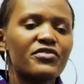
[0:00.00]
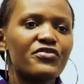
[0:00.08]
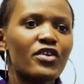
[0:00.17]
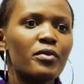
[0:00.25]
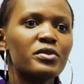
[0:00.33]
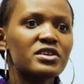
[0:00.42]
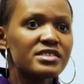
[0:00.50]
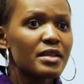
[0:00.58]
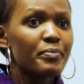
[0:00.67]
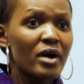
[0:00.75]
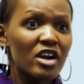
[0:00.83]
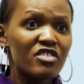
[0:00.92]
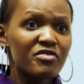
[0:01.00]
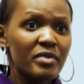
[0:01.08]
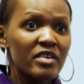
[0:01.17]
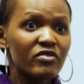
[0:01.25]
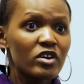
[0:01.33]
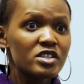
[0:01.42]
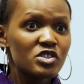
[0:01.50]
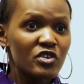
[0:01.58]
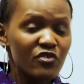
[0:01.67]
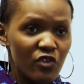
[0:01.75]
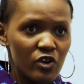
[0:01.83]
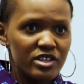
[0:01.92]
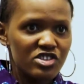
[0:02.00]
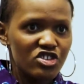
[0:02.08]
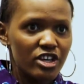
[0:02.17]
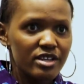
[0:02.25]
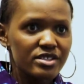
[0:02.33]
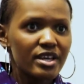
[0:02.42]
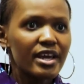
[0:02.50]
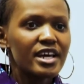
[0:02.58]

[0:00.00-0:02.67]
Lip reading: from using the power of my voice to influence change.